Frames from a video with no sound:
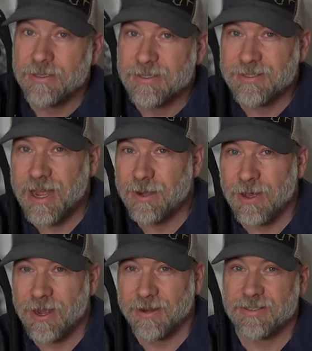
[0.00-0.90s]
side
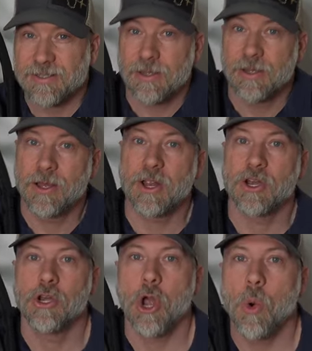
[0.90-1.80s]
pockets,
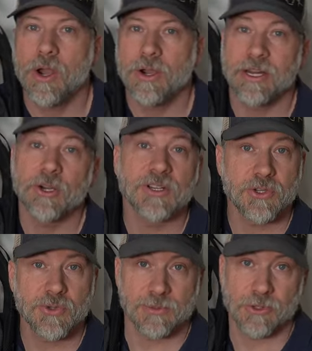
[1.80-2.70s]
nowhere near as
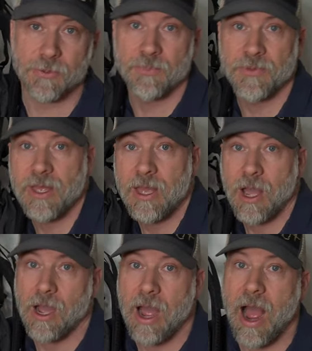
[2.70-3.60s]
usable.
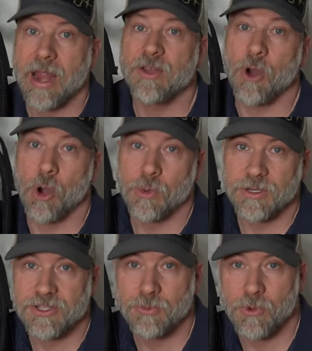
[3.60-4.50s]
I have owned
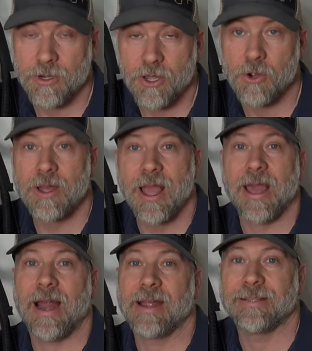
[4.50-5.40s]
a 2.0
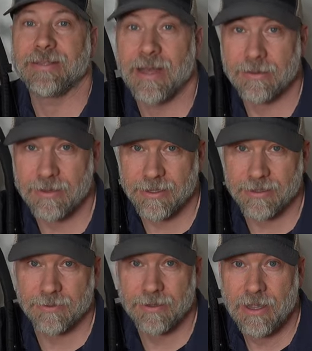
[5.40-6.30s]
and I did not like
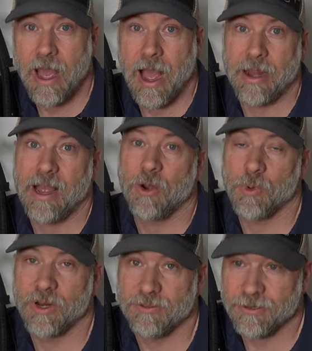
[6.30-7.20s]
it. I got
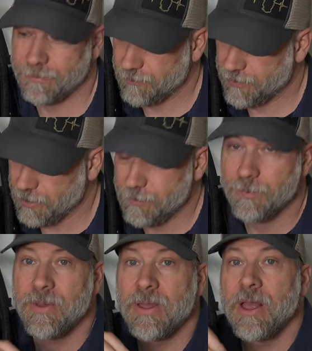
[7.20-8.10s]
rid of it.
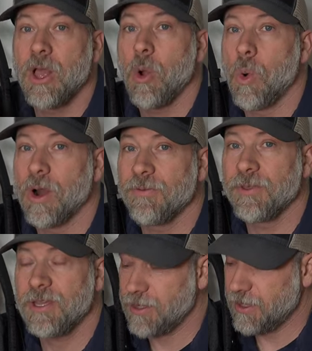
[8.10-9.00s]
One of
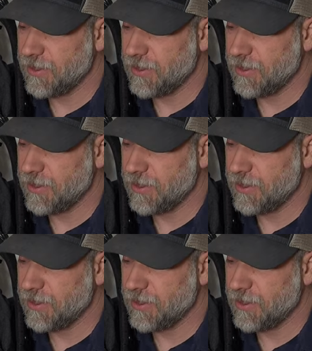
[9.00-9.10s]
the,